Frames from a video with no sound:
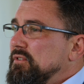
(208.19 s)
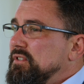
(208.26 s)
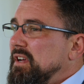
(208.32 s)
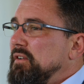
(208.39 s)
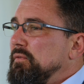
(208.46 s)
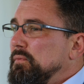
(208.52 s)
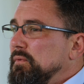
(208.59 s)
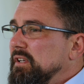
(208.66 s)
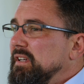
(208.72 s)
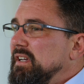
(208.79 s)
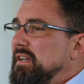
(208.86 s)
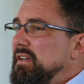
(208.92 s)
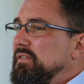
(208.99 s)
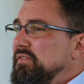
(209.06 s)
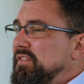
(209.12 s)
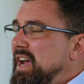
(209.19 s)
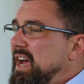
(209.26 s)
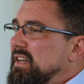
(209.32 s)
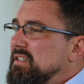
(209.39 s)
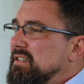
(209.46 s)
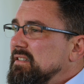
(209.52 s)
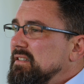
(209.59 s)
on a really
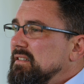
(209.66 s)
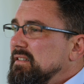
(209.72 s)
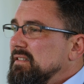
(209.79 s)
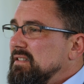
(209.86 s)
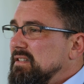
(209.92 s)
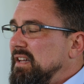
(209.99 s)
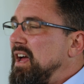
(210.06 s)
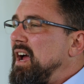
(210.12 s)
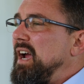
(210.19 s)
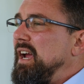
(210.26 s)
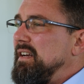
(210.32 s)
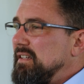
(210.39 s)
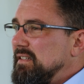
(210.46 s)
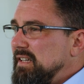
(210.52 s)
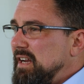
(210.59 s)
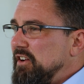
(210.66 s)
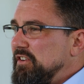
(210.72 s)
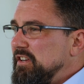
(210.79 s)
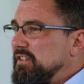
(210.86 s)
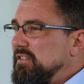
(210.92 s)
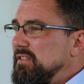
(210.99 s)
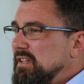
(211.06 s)
fast slide
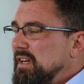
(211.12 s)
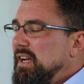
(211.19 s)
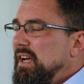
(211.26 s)
downhill.